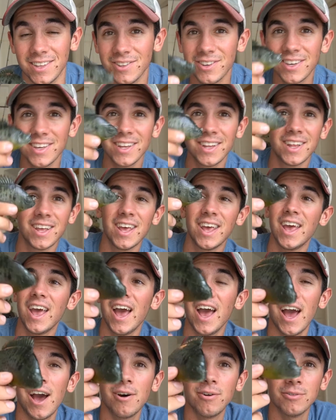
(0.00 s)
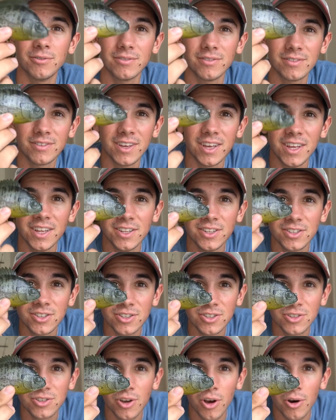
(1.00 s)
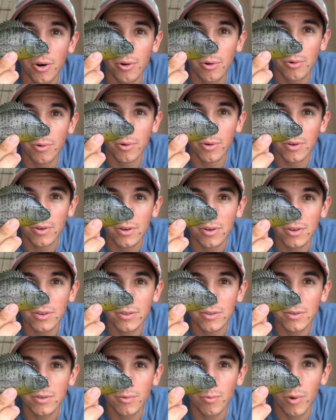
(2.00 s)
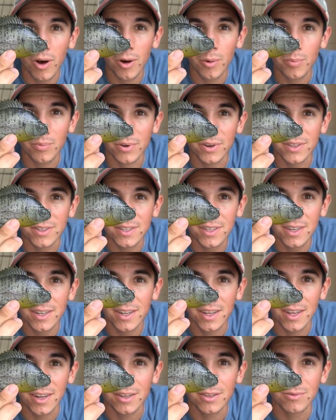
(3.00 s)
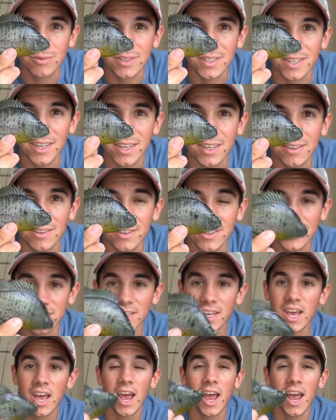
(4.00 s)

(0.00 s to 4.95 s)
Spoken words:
Look at how it is so well printed. It is ridiculous.